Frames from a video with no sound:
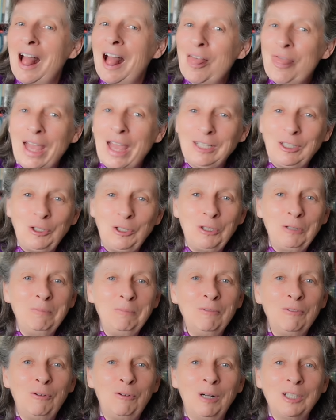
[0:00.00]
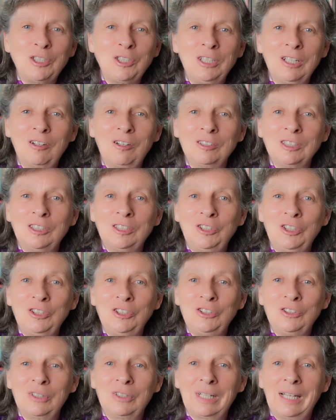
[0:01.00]
Thank you for watching the
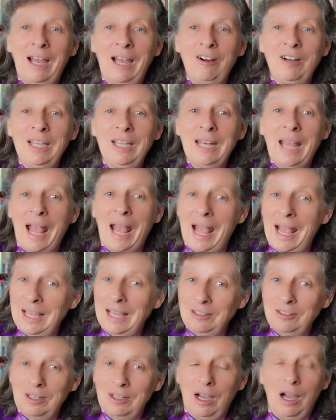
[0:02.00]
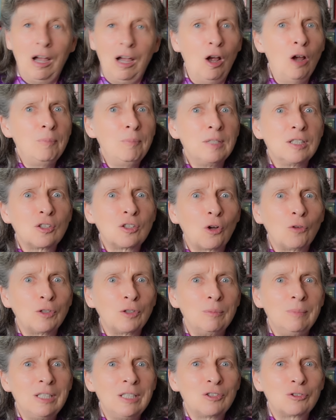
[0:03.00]
Constitutional Clarion, and I hope this solved a
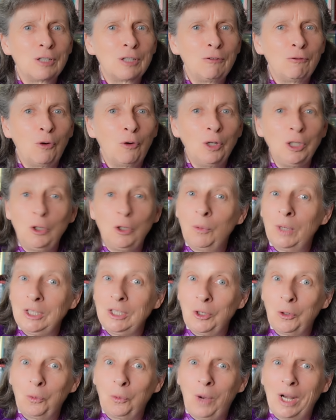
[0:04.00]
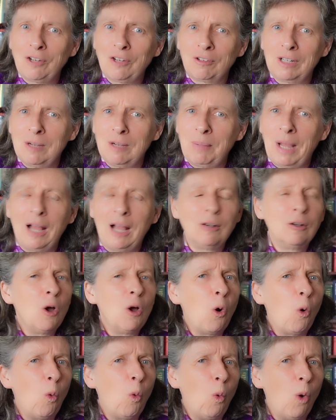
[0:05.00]
mystery for you when you're wondering about
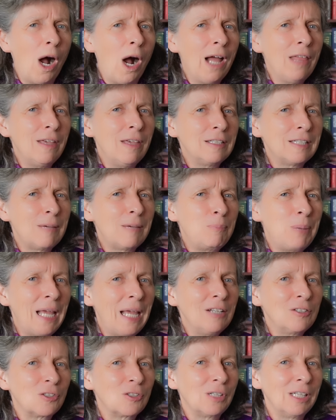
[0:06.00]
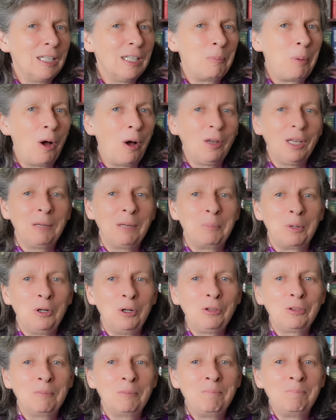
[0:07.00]
why there's a pencil in the polling
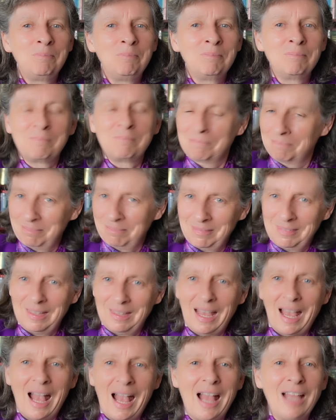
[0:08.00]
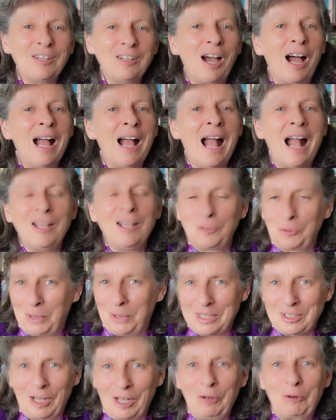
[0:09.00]
booth. And as
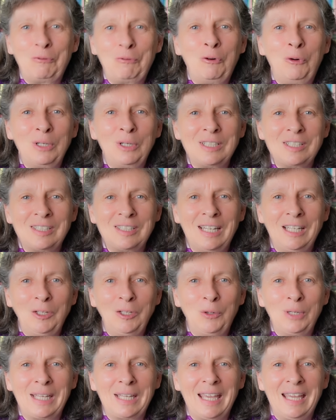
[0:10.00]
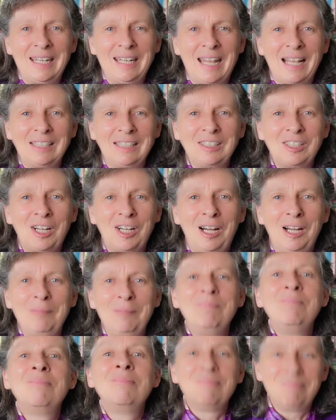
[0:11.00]
always, I look forward to seeing you again next time.
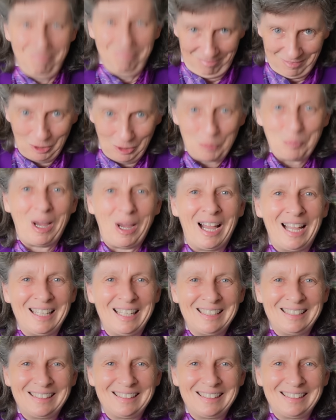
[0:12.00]
Goodbye.